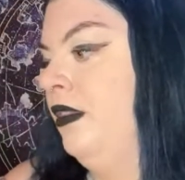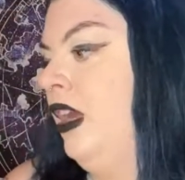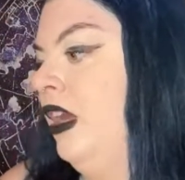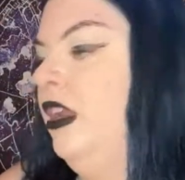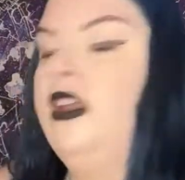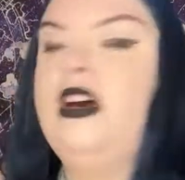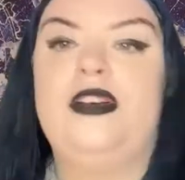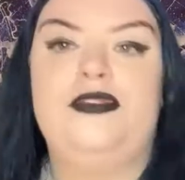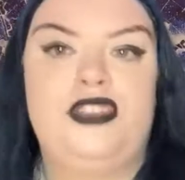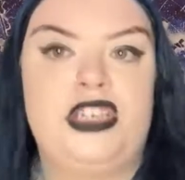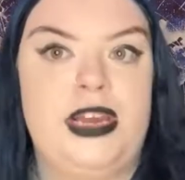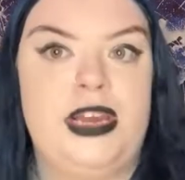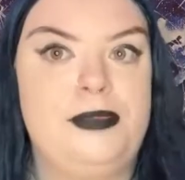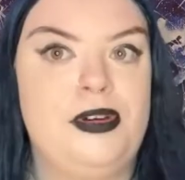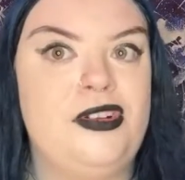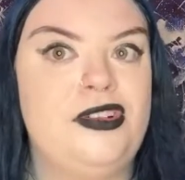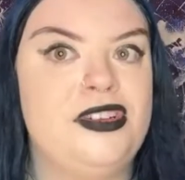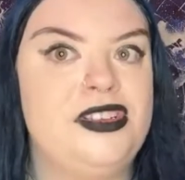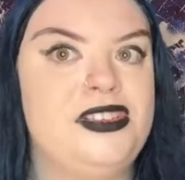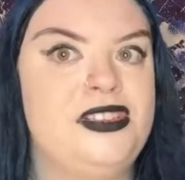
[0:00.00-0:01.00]
live chat
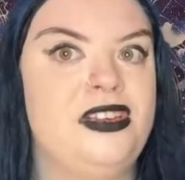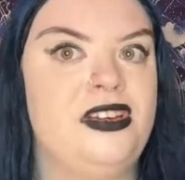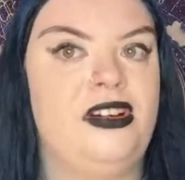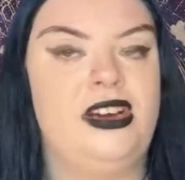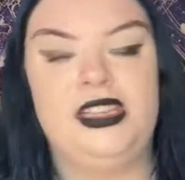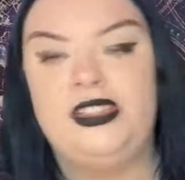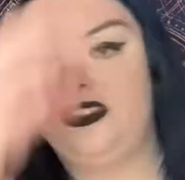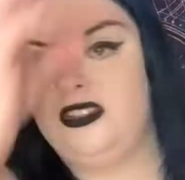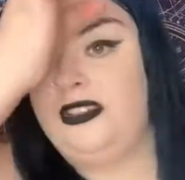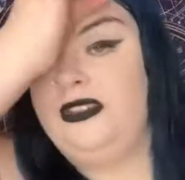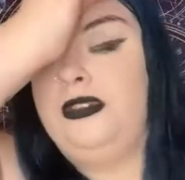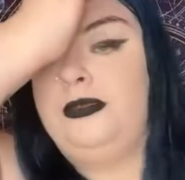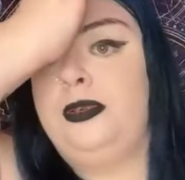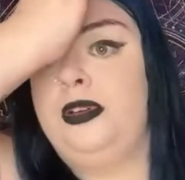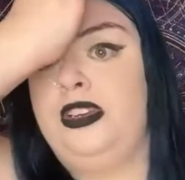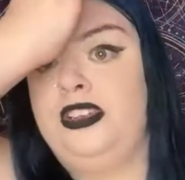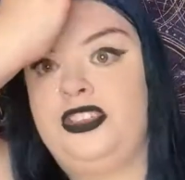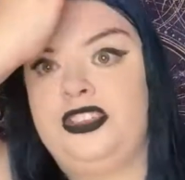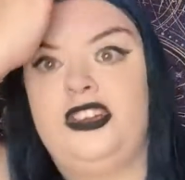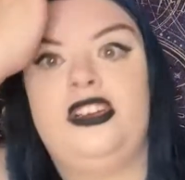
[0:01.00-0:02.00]
box. I do
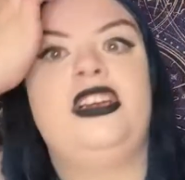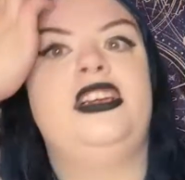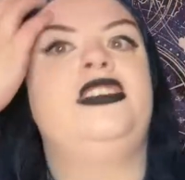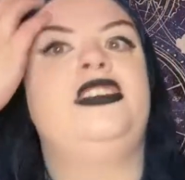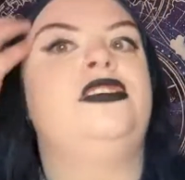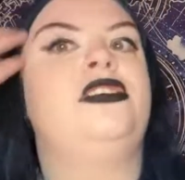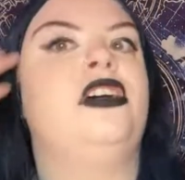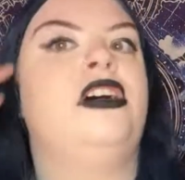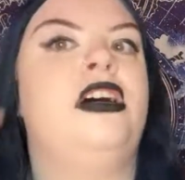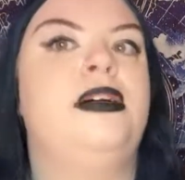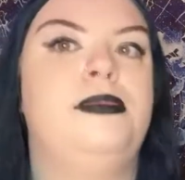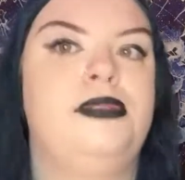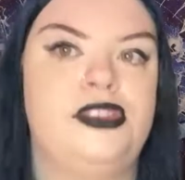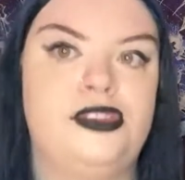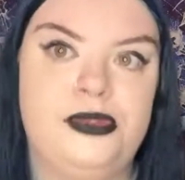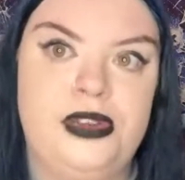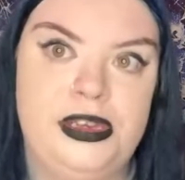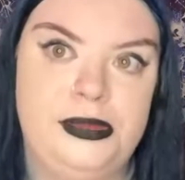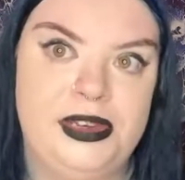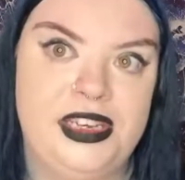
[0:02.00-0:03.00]
apologize that I'm a
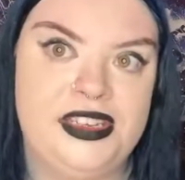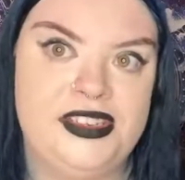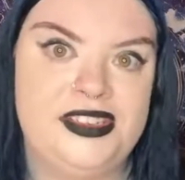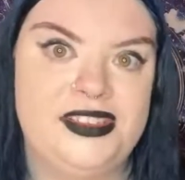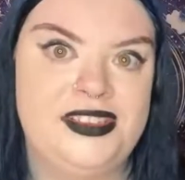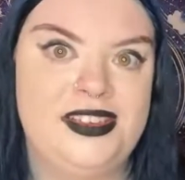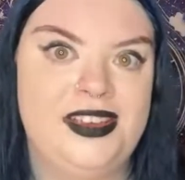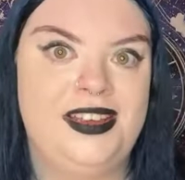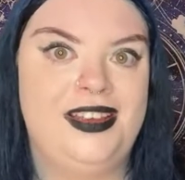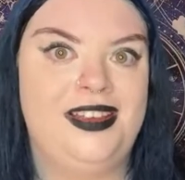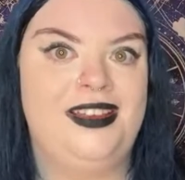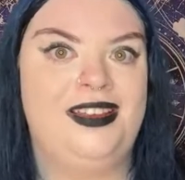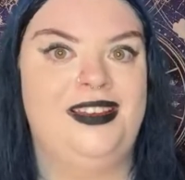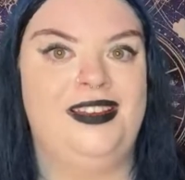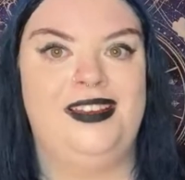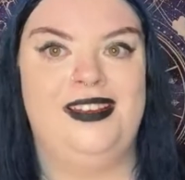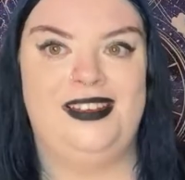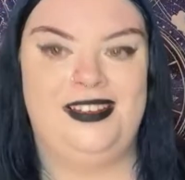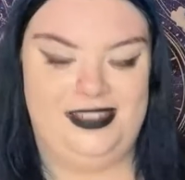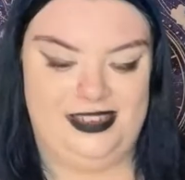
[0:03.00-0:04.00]
sweaty mess.
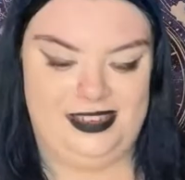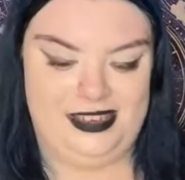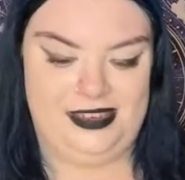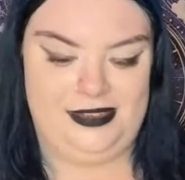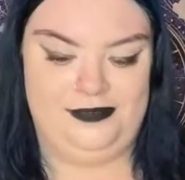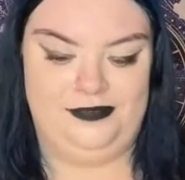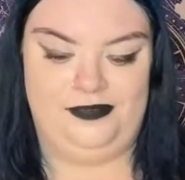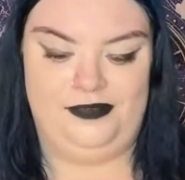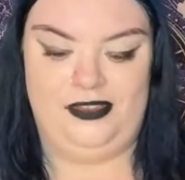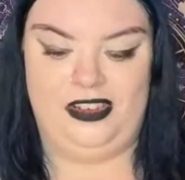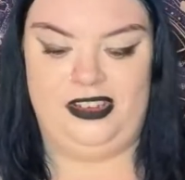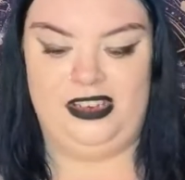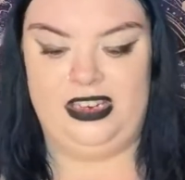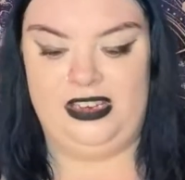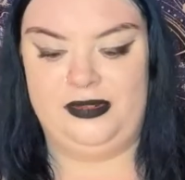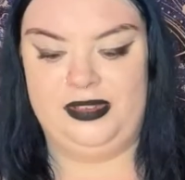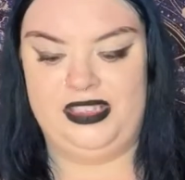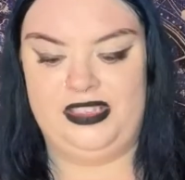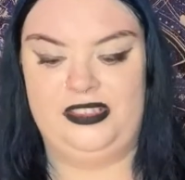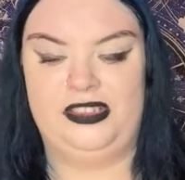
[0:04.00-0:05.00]
I
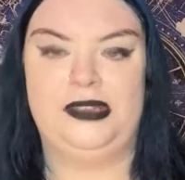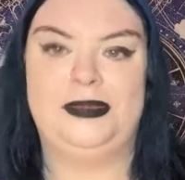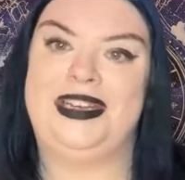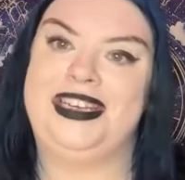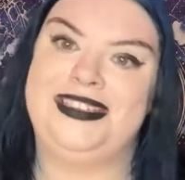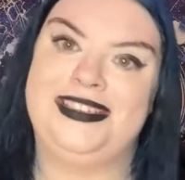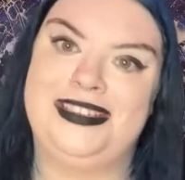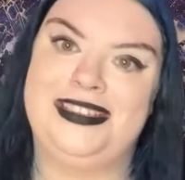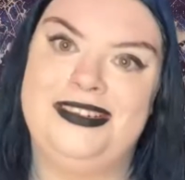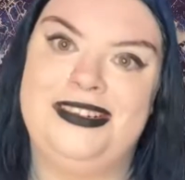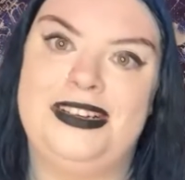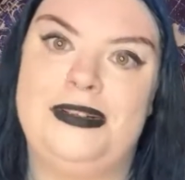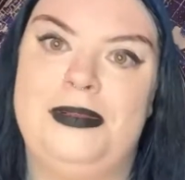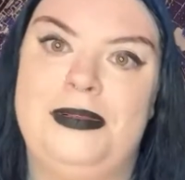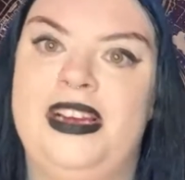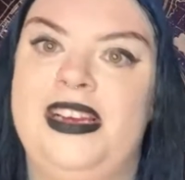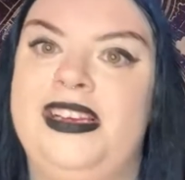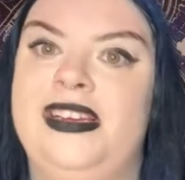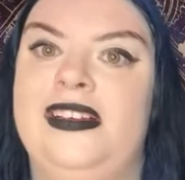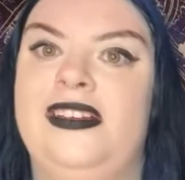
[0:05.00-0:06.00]
know it's not the best look,
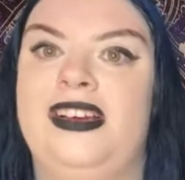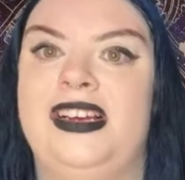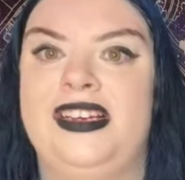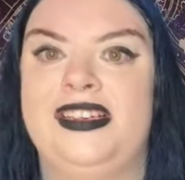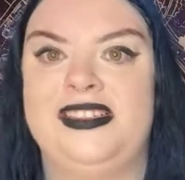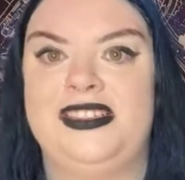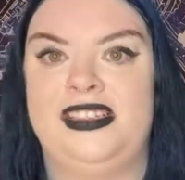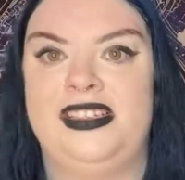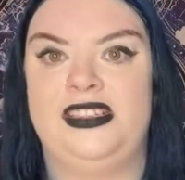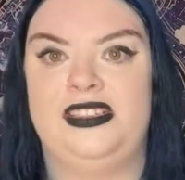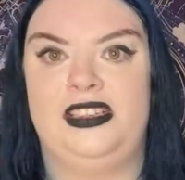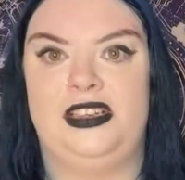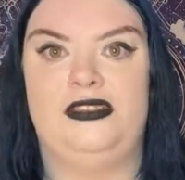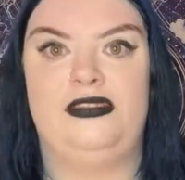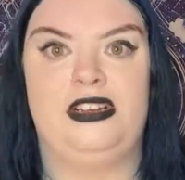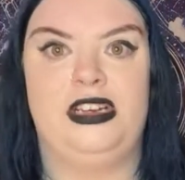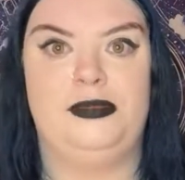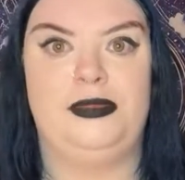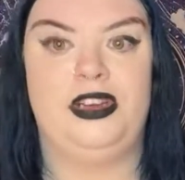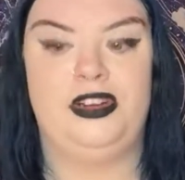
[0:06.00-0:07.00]
but it, like I said, it is
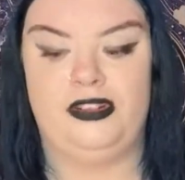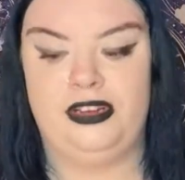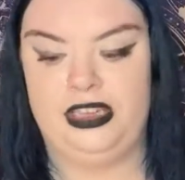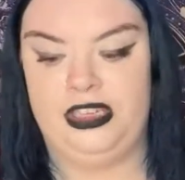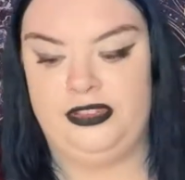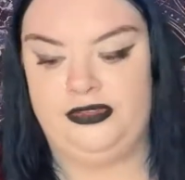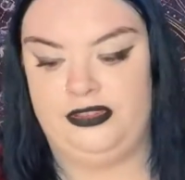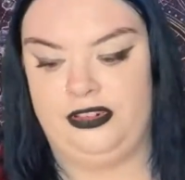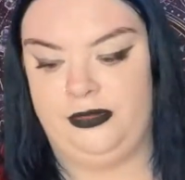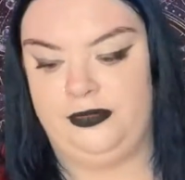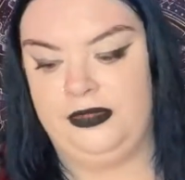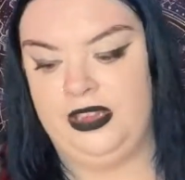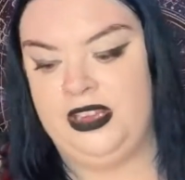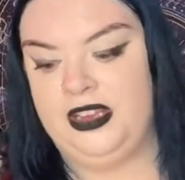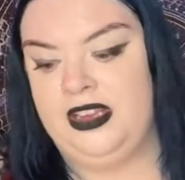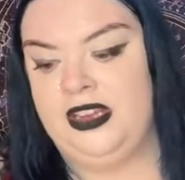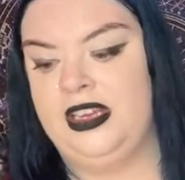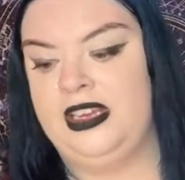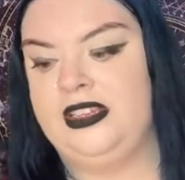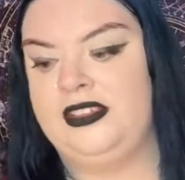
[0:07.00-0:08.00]
incredibly hot in this room.
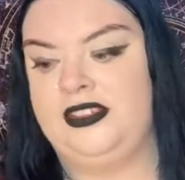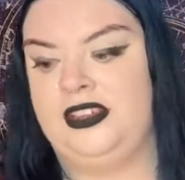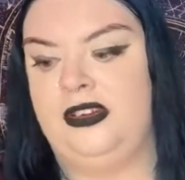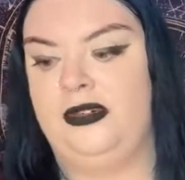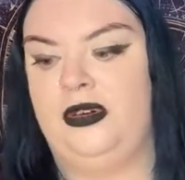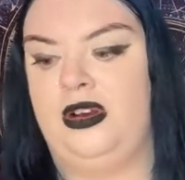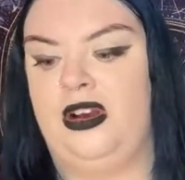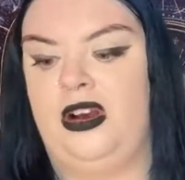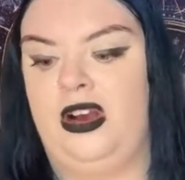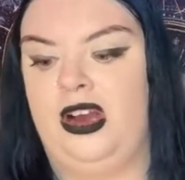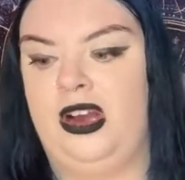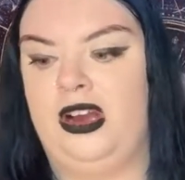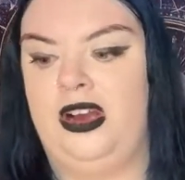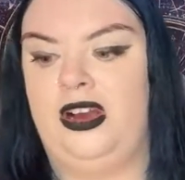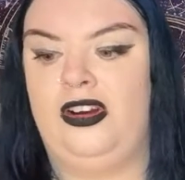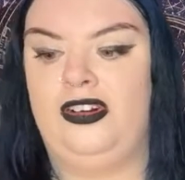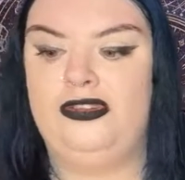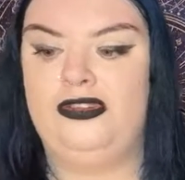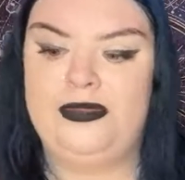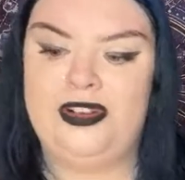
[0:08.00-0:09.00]
So,
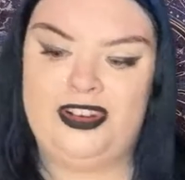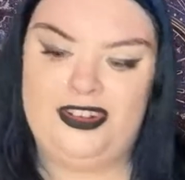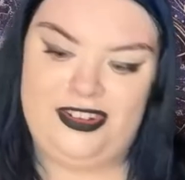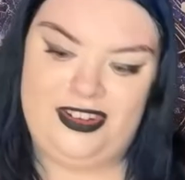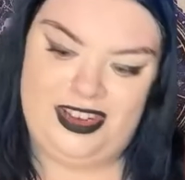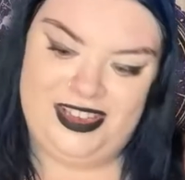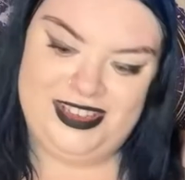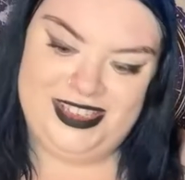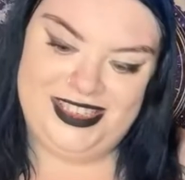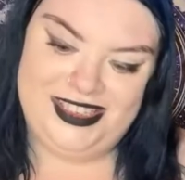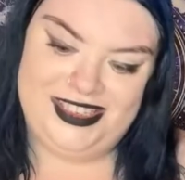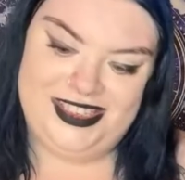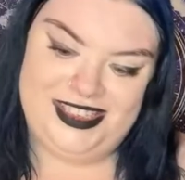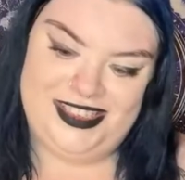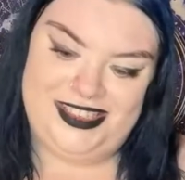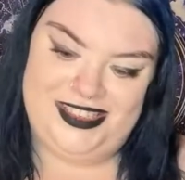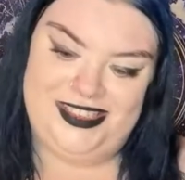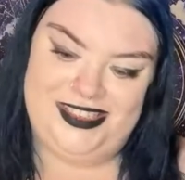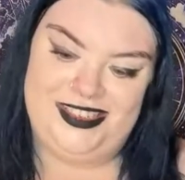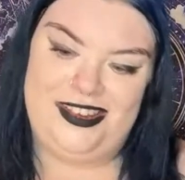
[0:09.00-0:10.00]
oh my god, guys, these are
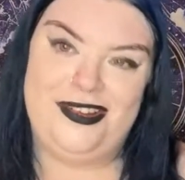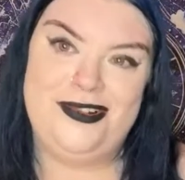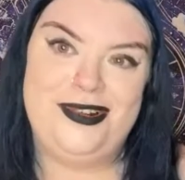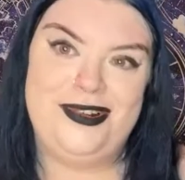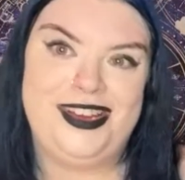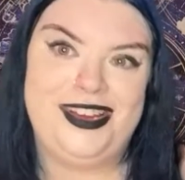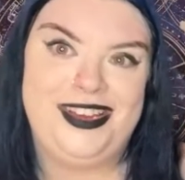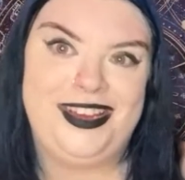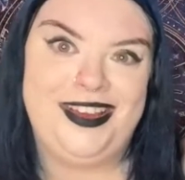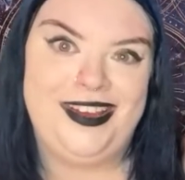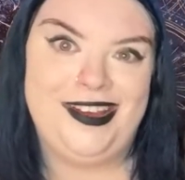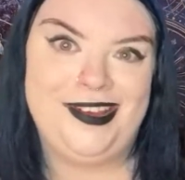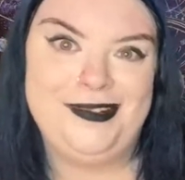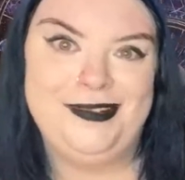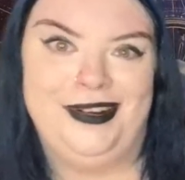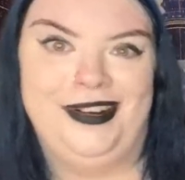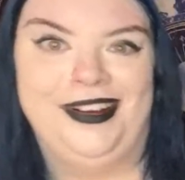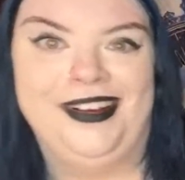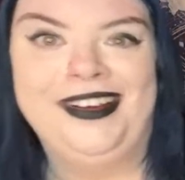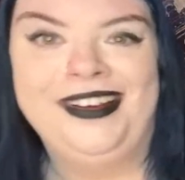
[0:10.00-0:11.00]
so
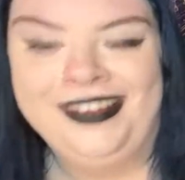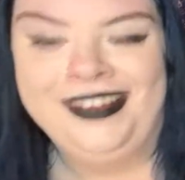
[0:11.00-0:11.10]
cute.